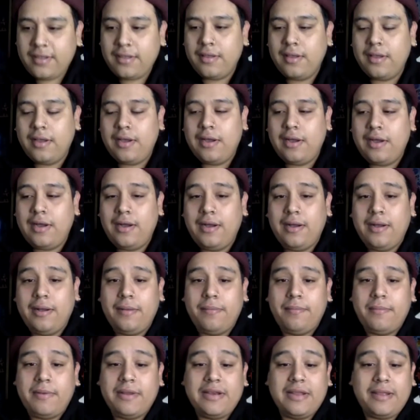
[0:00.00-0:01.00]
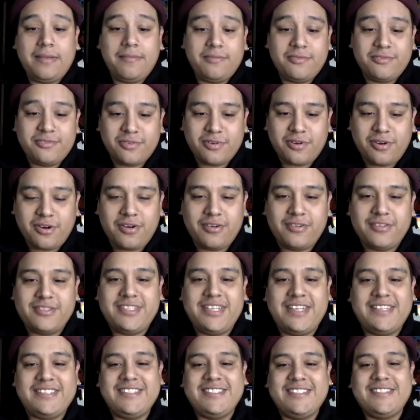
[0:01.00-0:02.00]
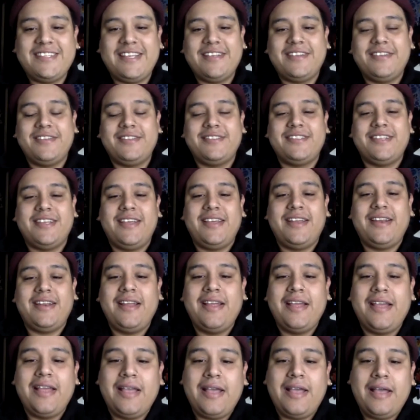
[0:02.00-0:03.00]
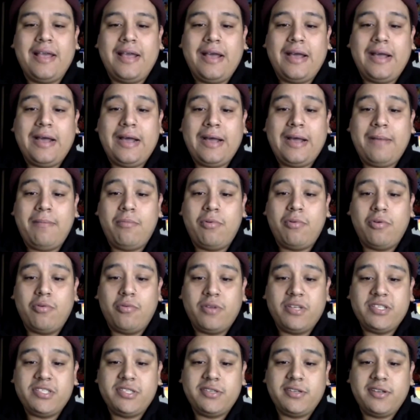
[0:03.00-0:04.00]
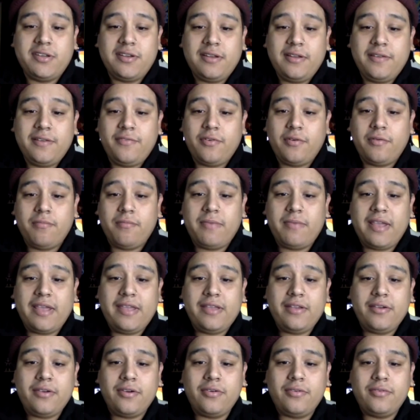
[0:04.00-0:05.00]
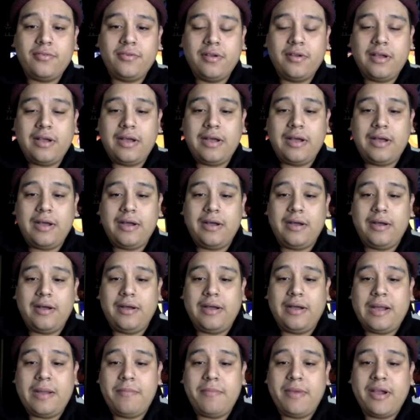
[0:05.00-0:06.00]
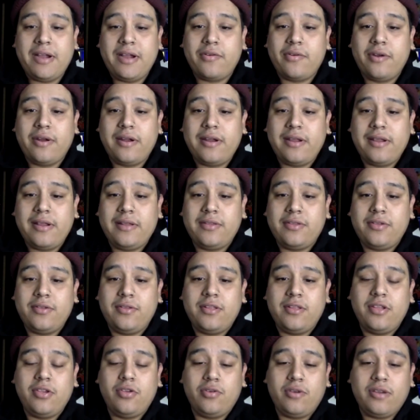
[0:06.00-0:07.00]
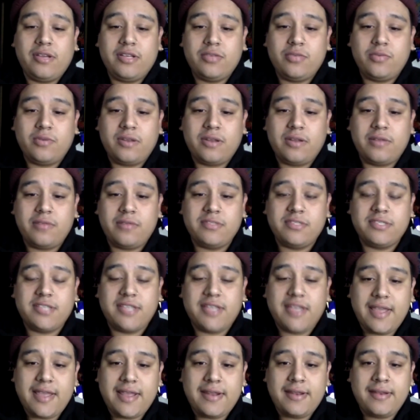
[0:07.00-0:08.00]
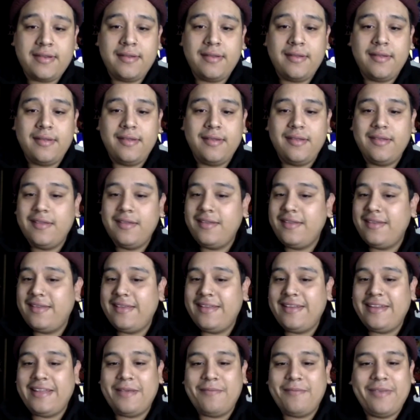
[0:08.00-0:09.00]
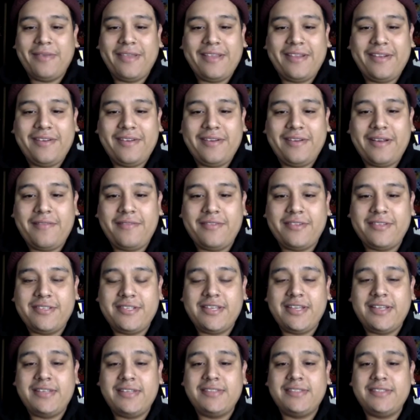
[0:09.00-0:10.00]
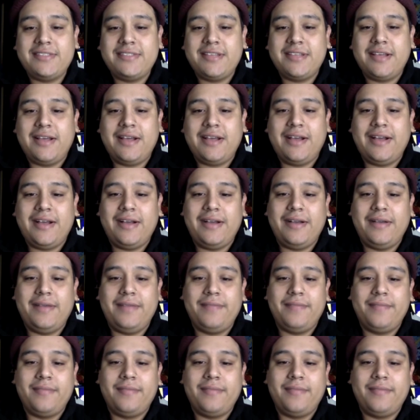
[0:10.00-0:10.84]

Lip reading: My name is Ricardo Sanchez, like you said. I'm originally from Mexico. I migrated to the US when I was 10, and I've been here ever since. I'm